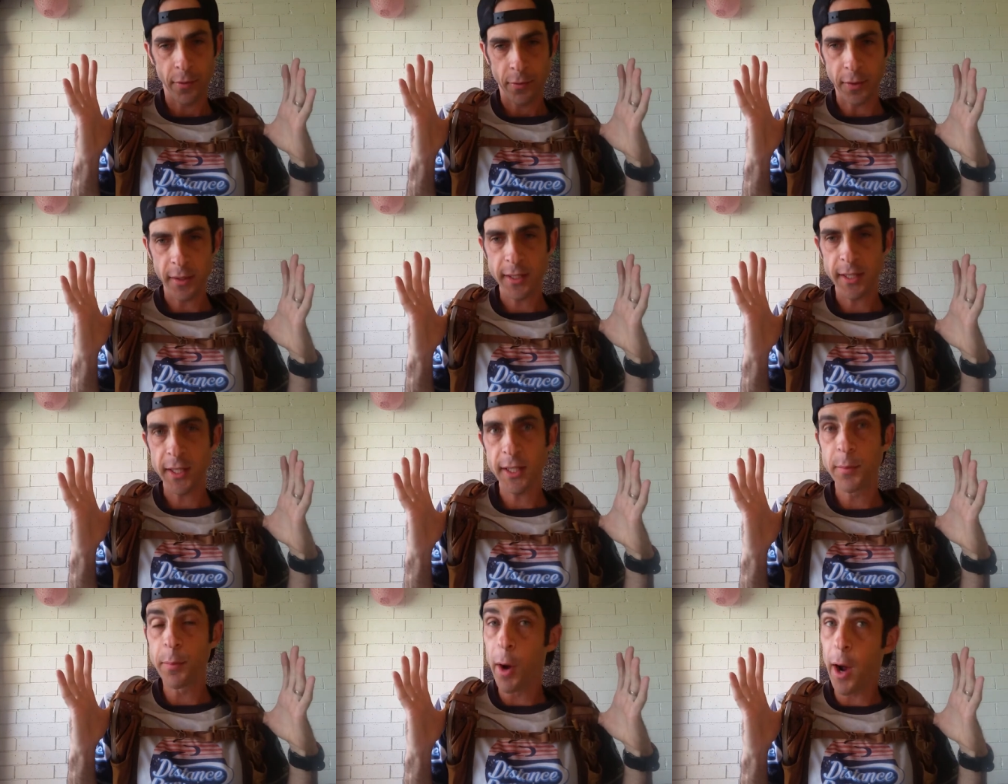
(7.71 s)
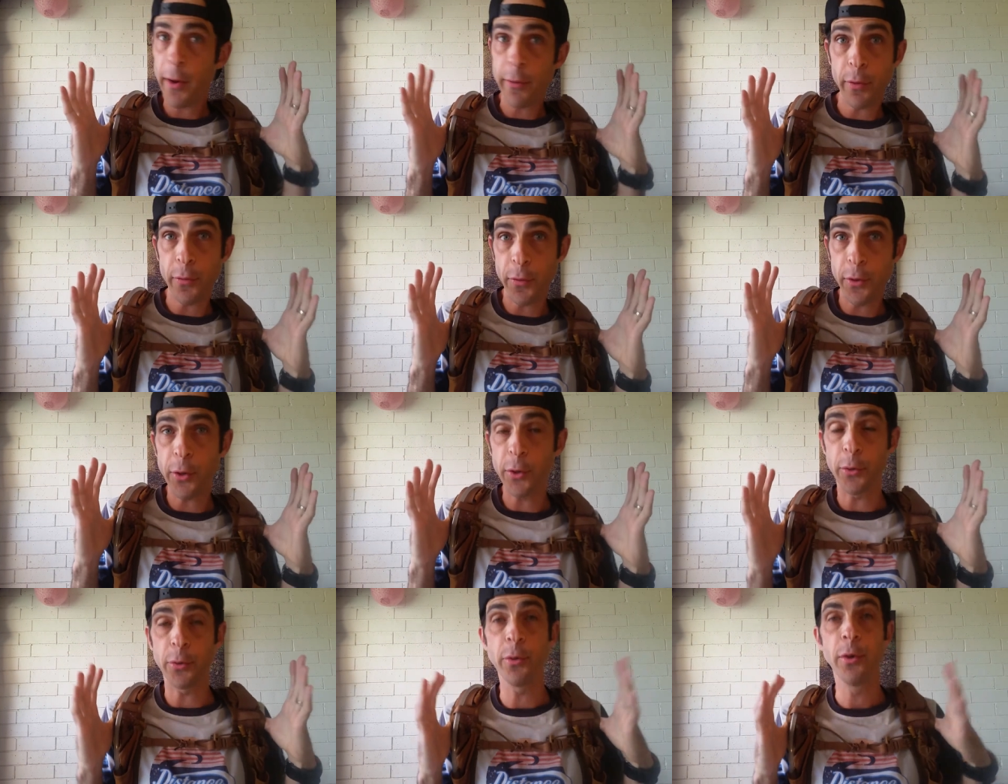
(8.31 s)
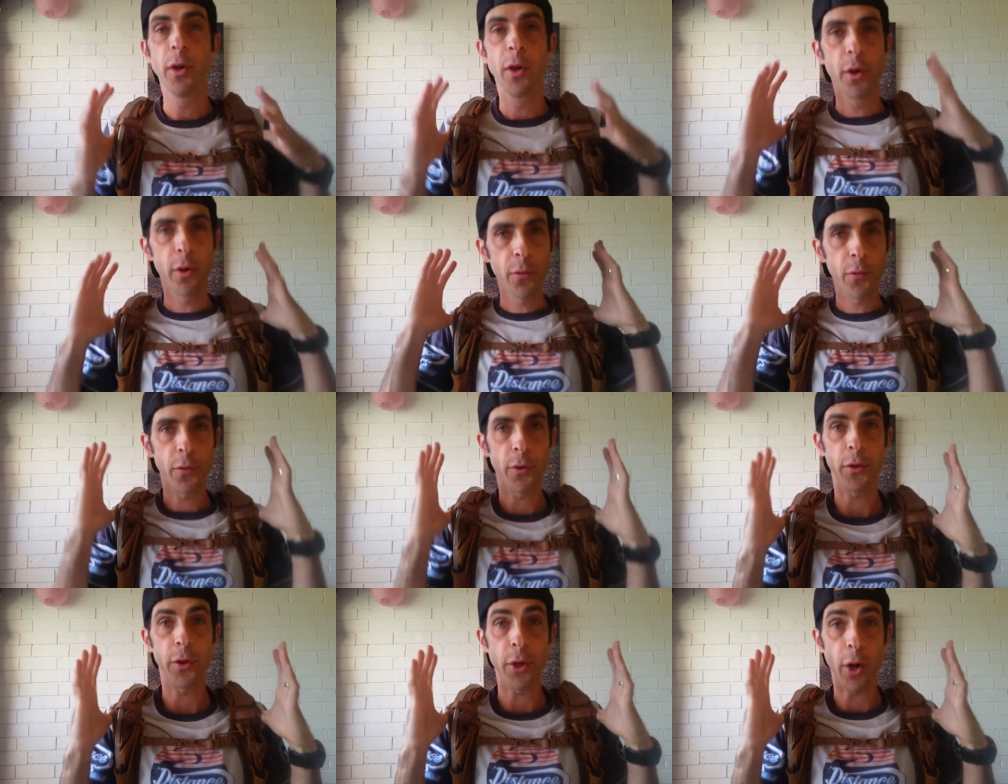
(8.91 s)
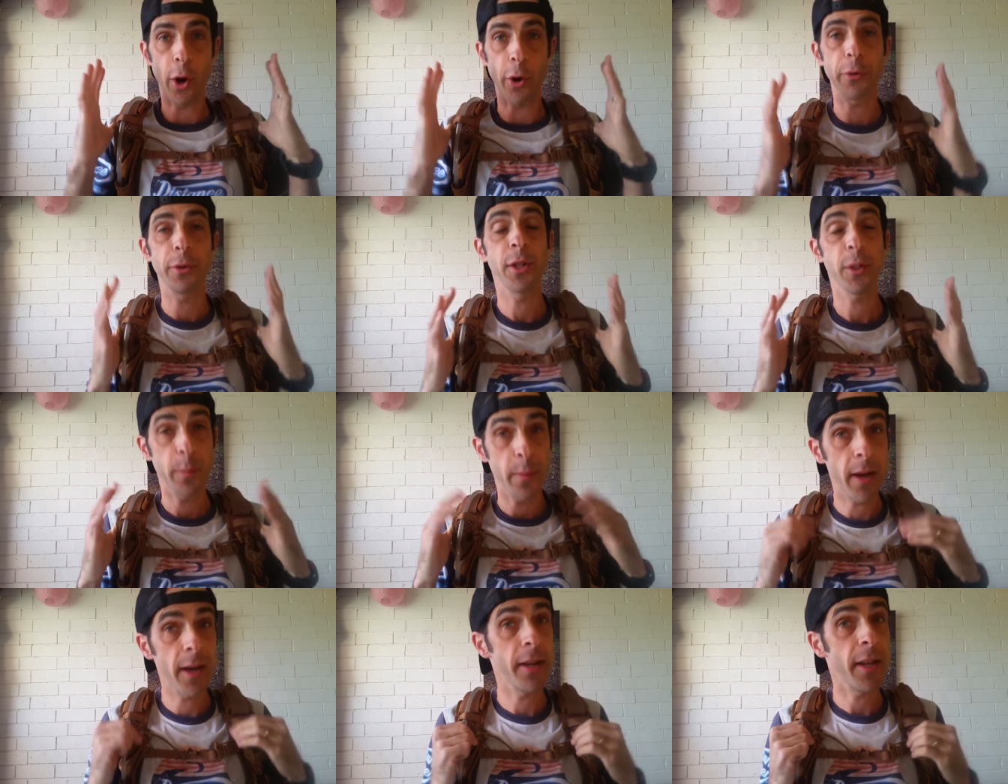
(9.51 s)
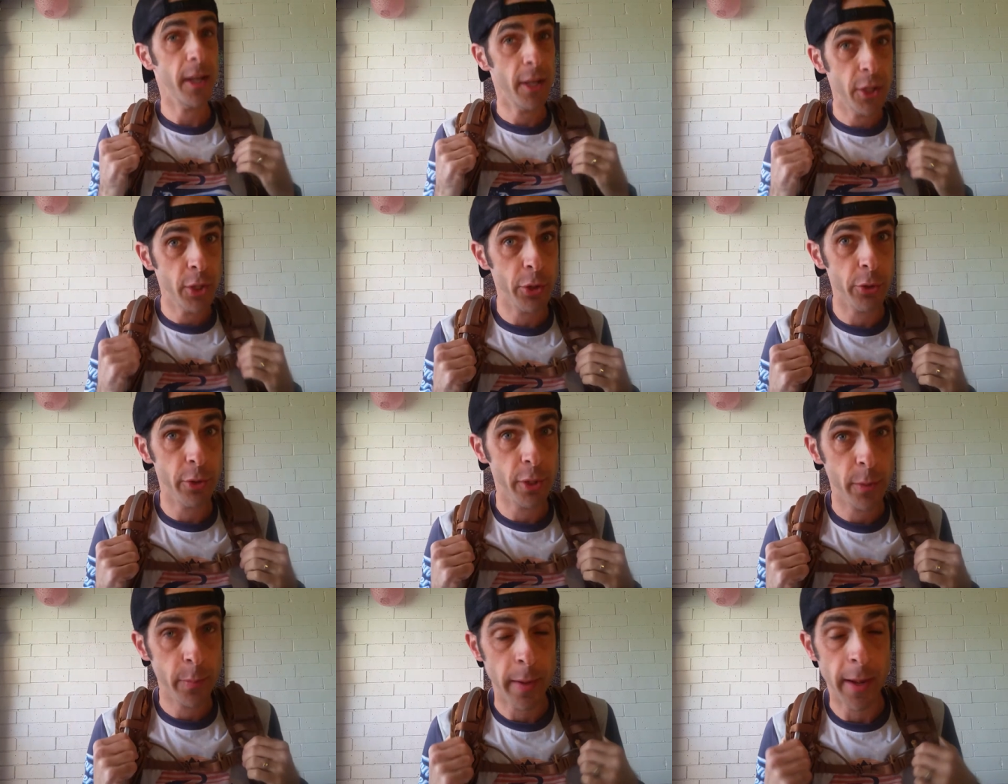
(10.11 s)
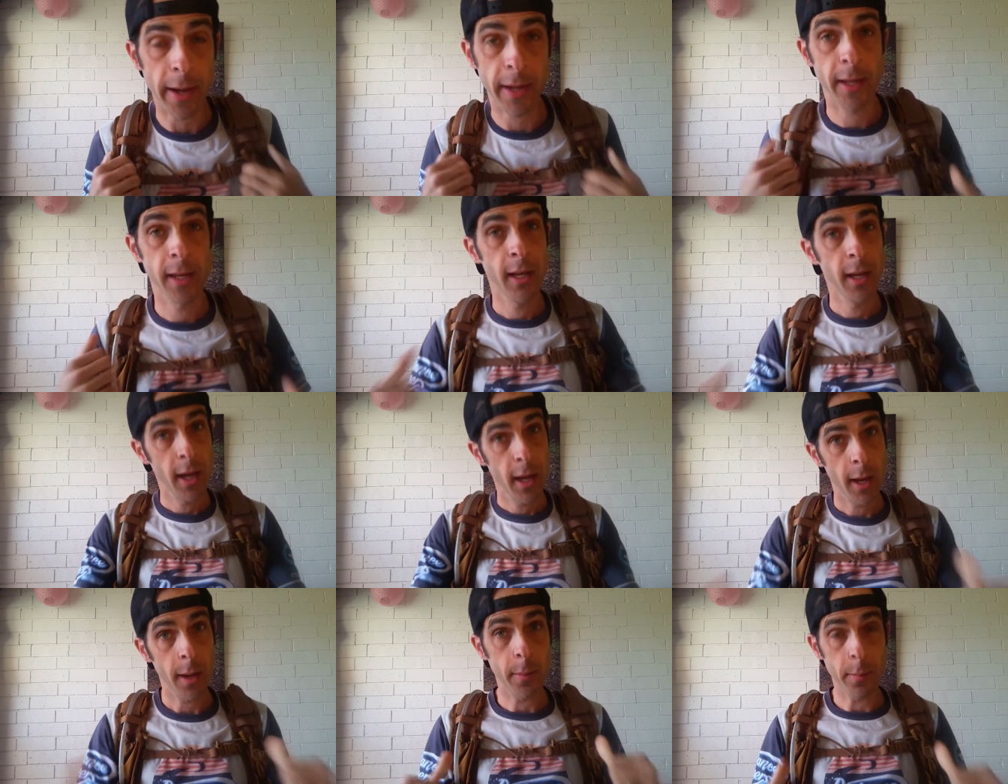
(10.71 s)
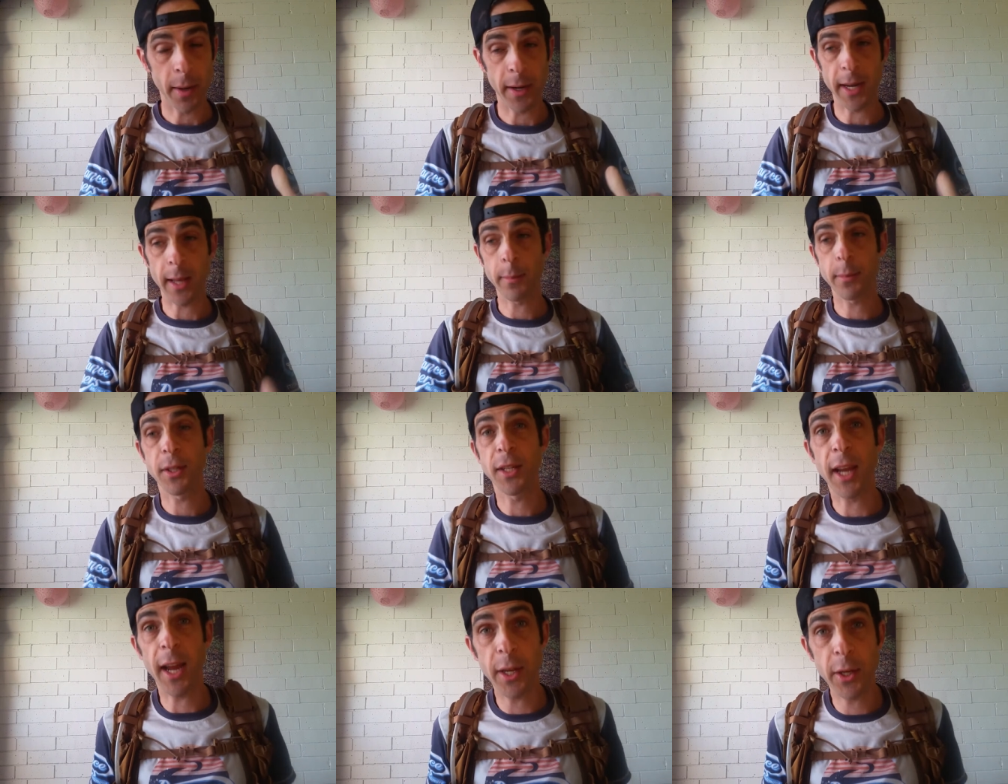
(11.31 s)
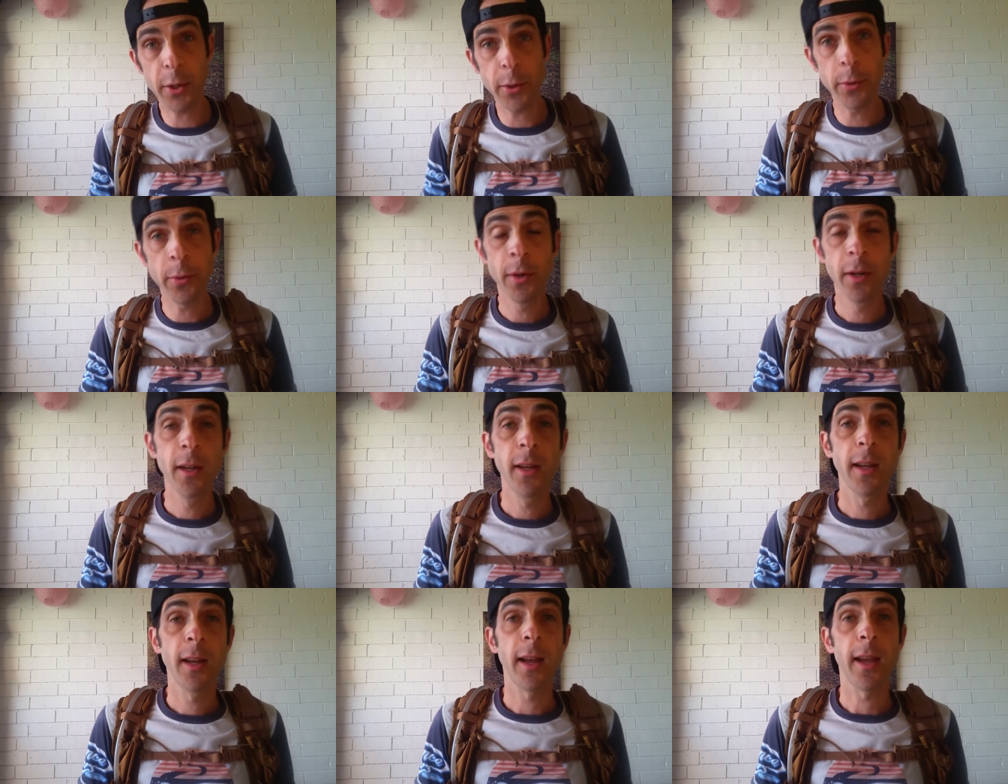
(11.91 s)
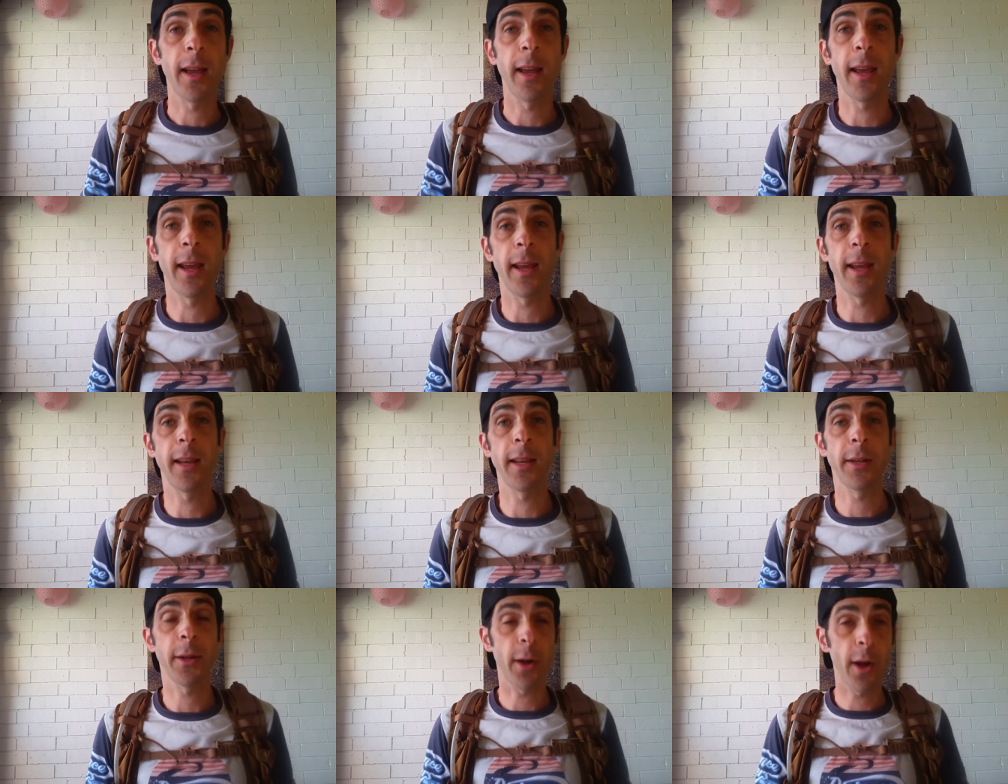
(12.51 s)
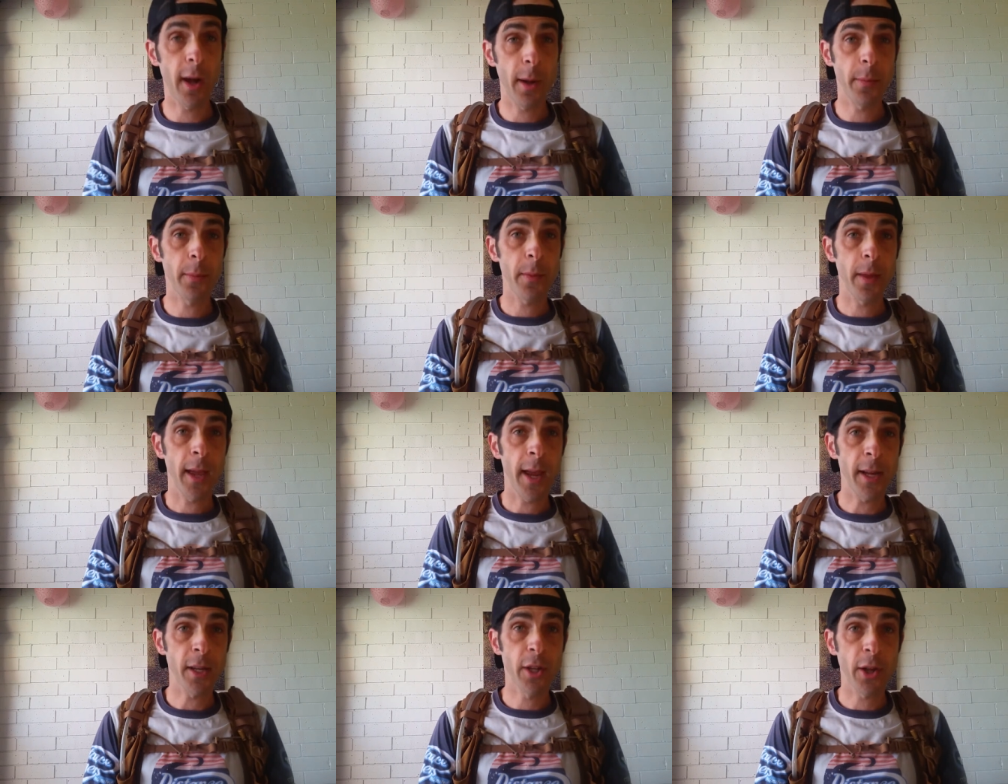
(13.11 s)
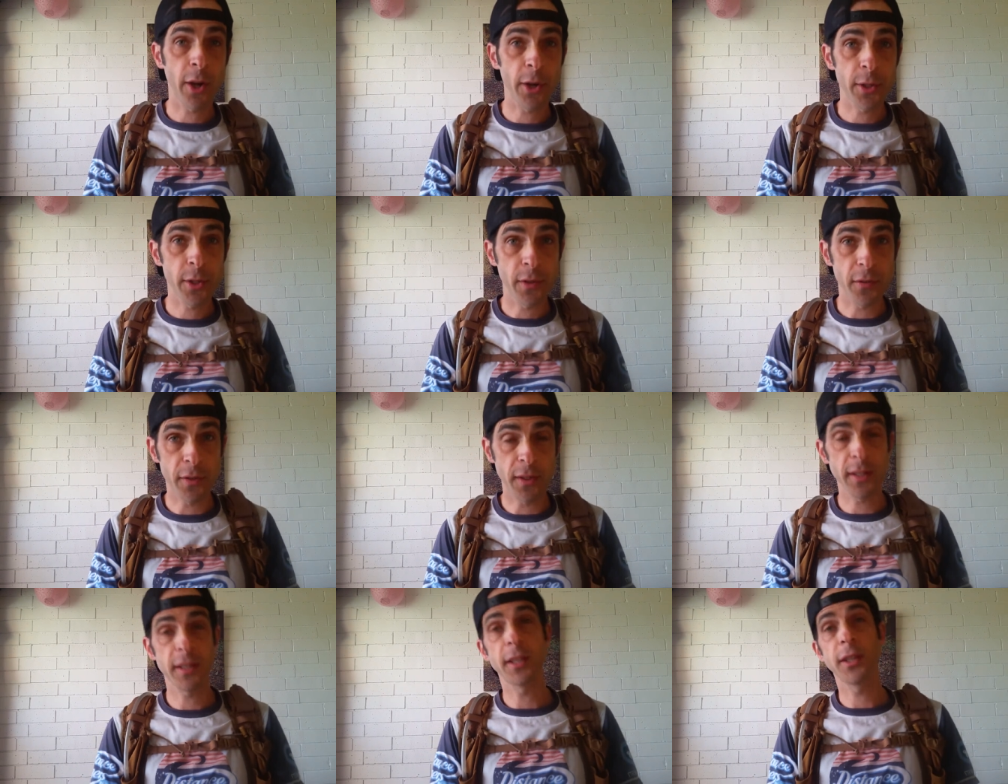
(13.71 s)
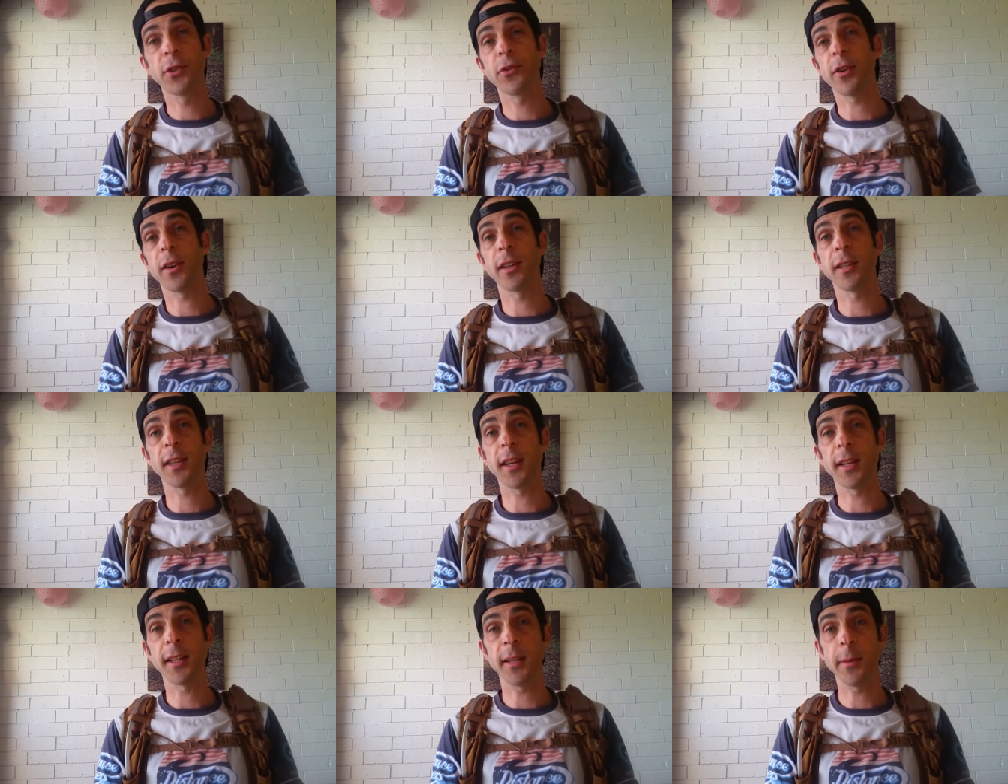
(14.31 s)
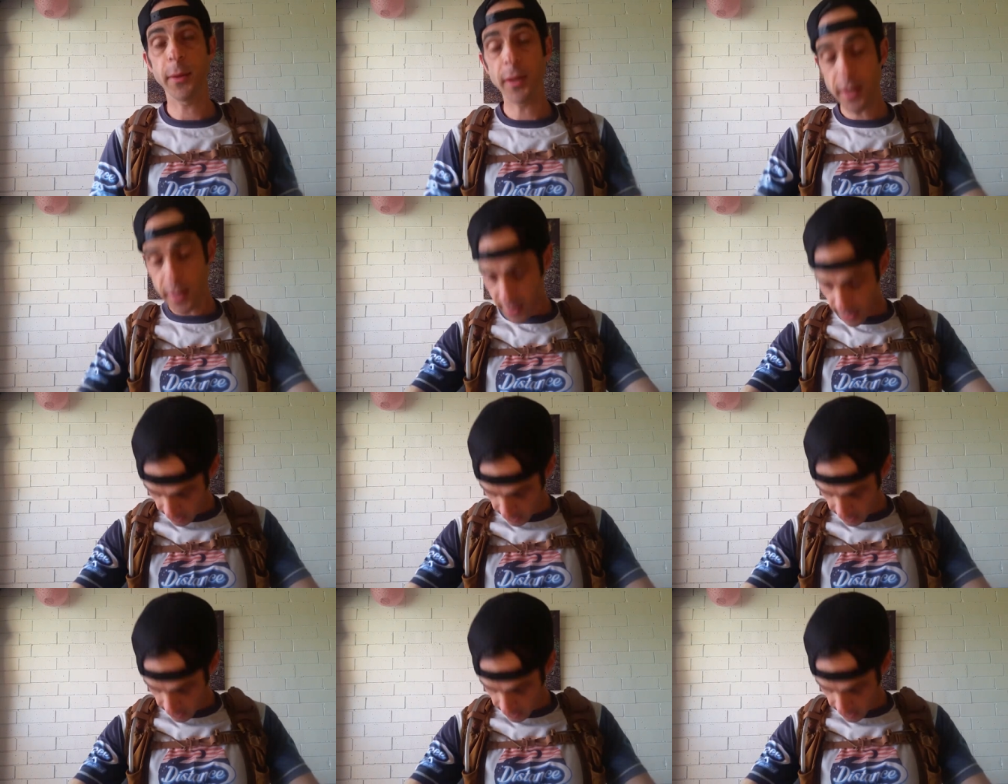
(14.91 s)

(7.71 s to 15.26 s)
This is my review for the Orange Mud Endurance Pack. My name's Daniel, and I'm head coach of Distance Runners Unlimited,